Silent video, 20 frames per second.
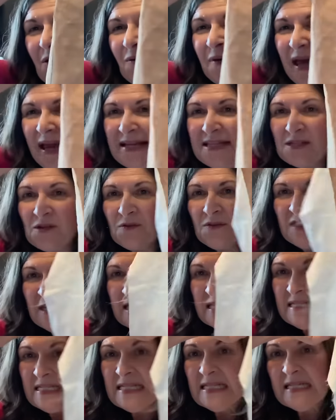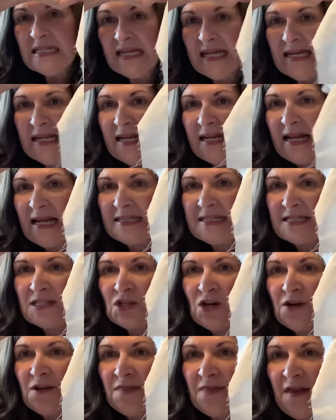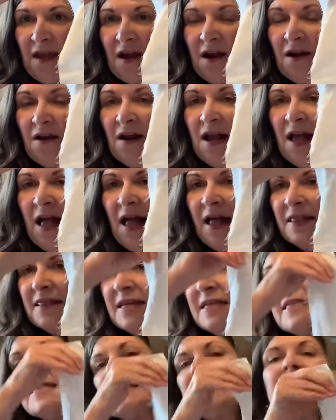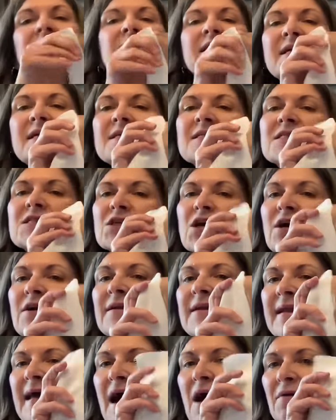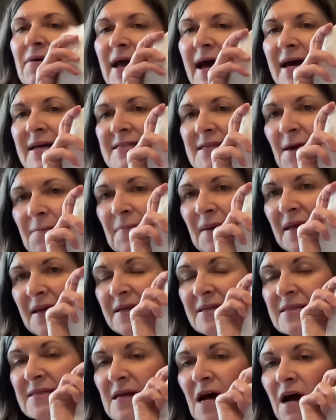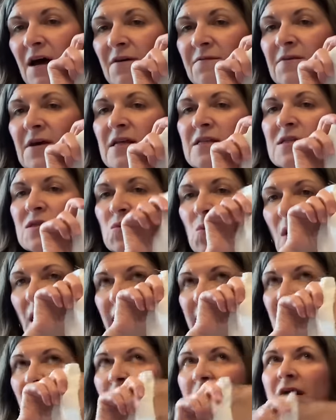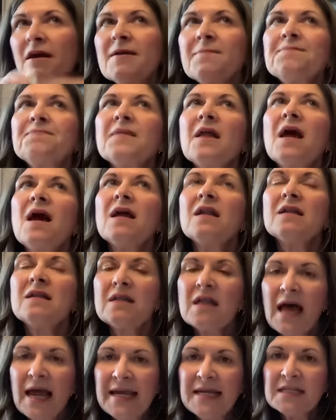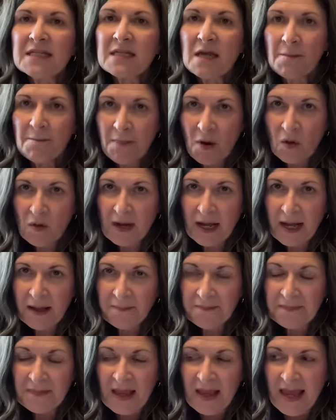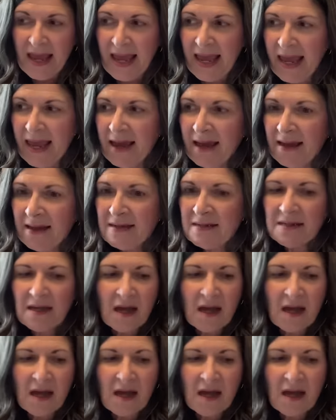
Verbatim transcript: okay, so this linen, let's start there. This linen started out as a piece of Zweigart light mocha. And